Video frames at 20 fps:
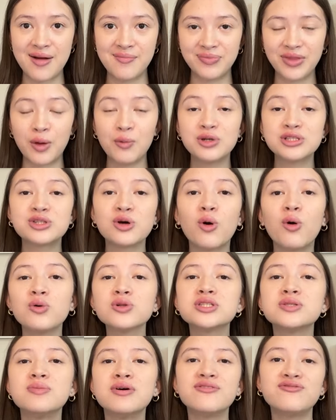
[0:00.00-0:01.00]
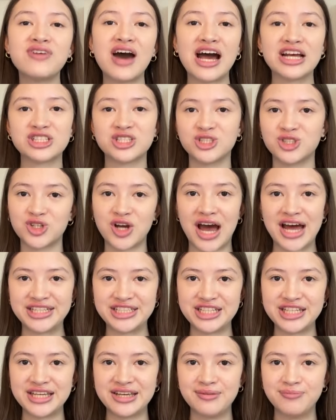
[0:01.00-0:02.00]
It was the ultimate fashion
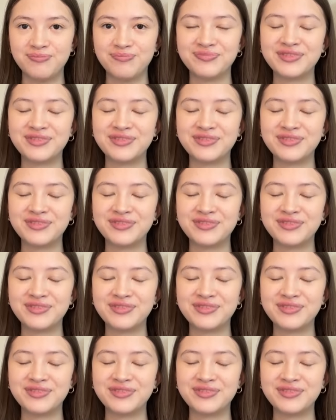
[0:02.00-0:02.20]
tragedy,